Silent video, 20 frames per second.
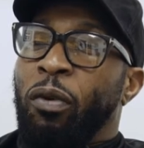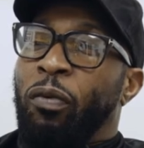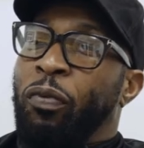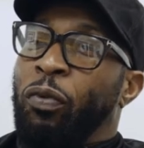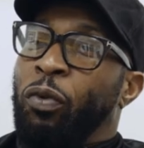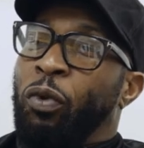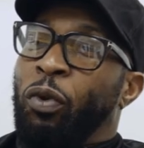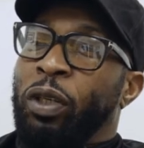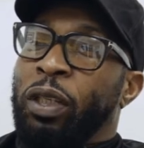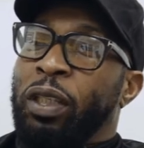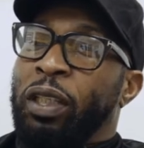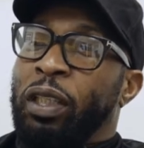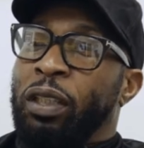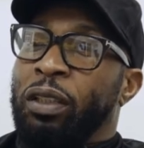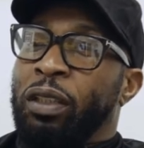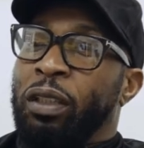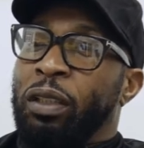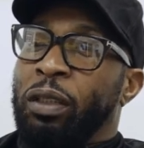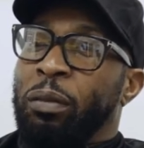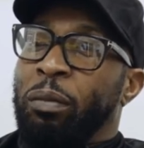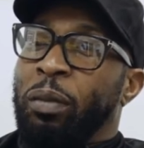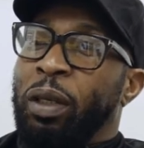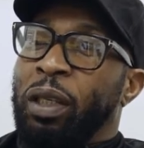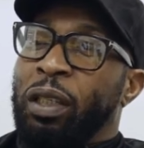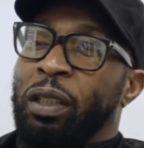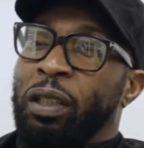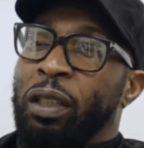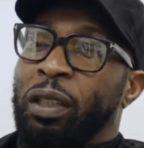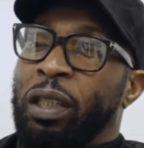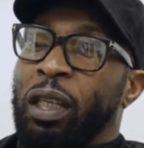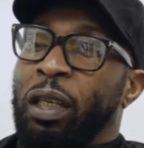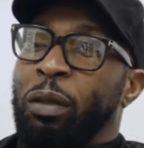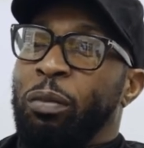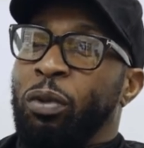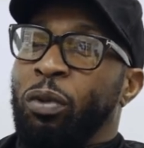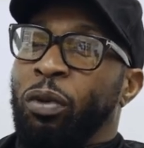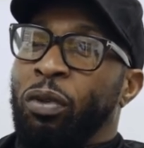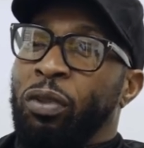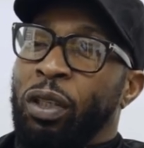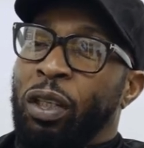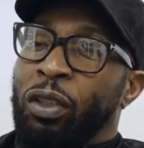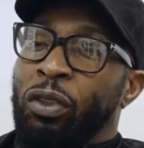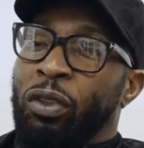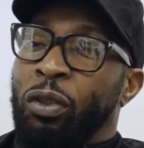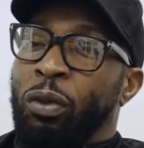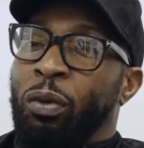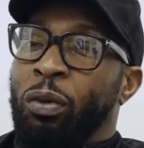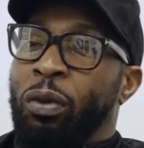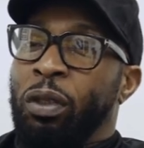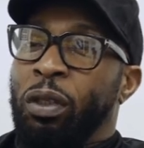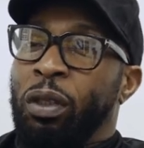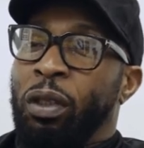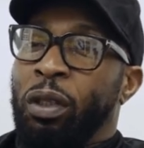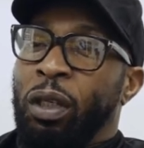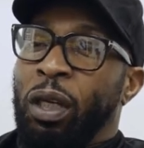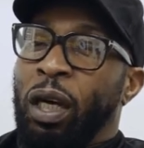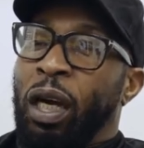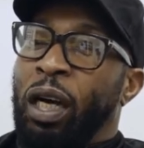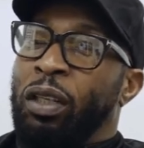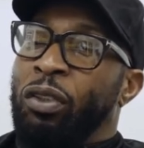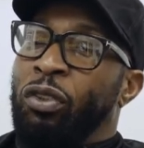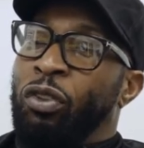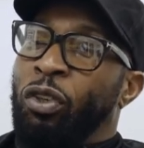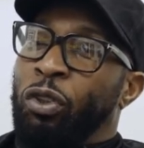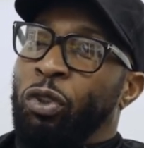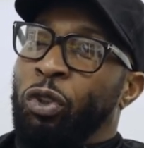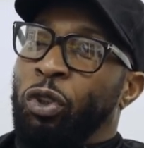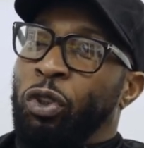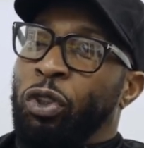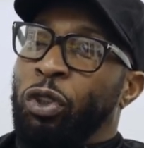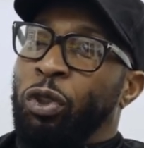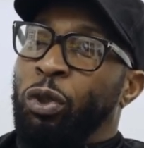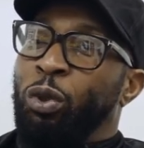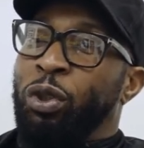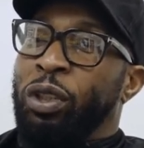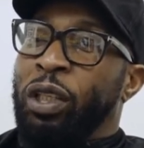four kids making a debut on that show. Mm. And not just the new